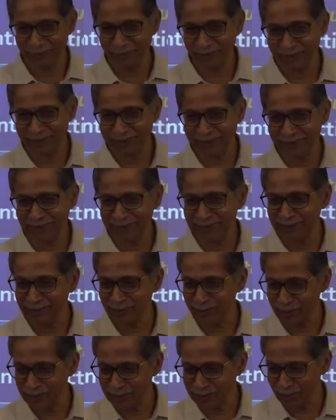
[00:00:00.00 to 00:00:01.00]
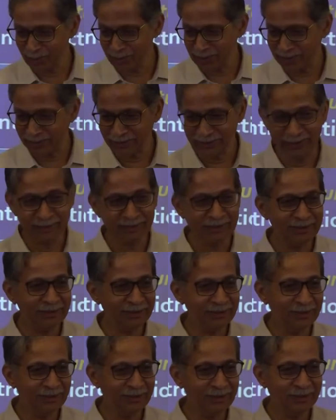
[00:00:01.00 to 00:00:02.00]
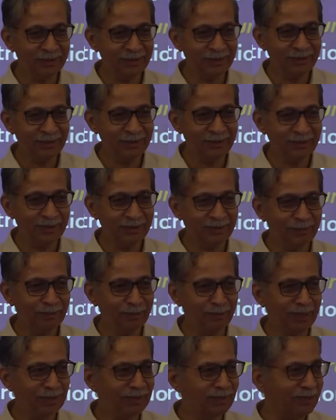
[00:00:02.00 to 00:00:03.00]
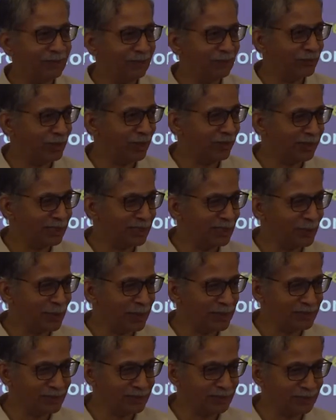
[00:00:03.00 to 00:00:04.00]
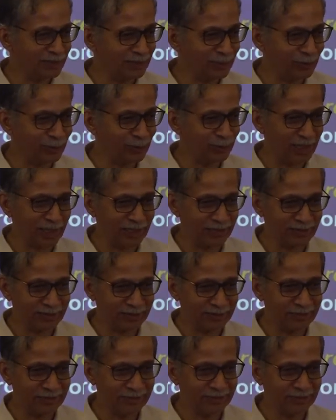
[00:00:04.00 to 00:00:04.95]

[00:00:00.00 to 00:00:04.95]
We are still into introduction, but if you have any questions, you should ask.